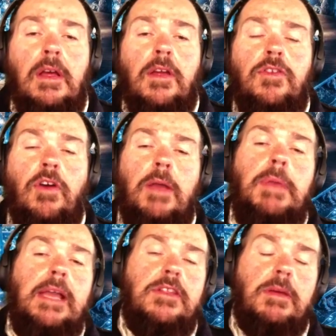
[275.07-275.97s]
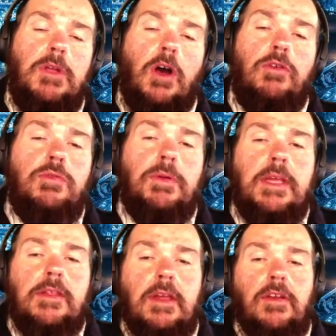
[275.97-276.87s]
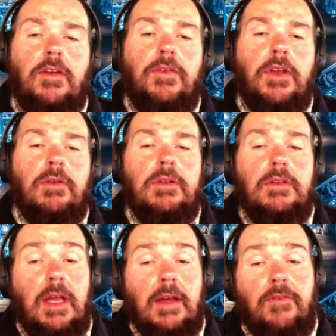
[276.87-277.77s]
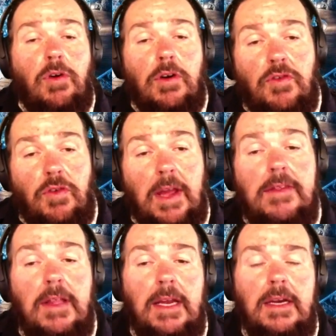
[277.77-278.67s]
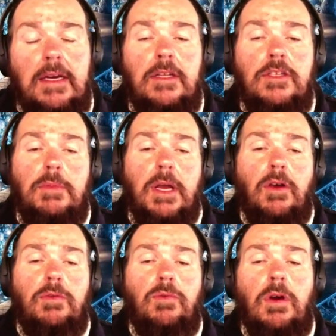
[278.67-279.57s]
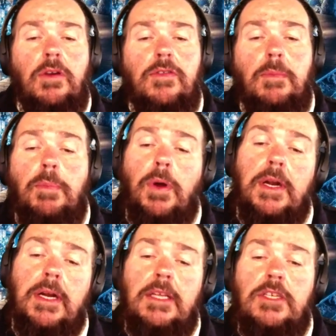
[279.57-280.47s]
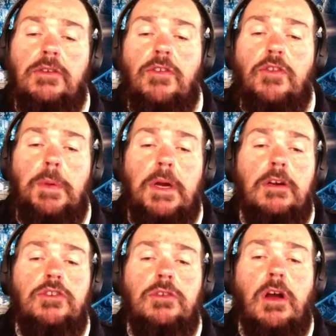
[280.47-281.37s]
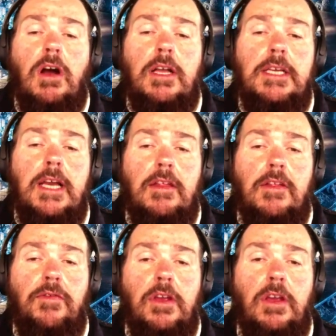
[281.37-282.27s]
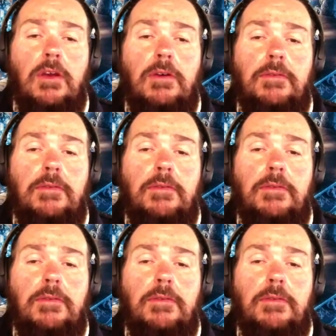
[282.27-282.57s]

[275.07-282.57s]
So I made some notes with this interview and, of course, translated it into my own words and put it into a spiritual context for you.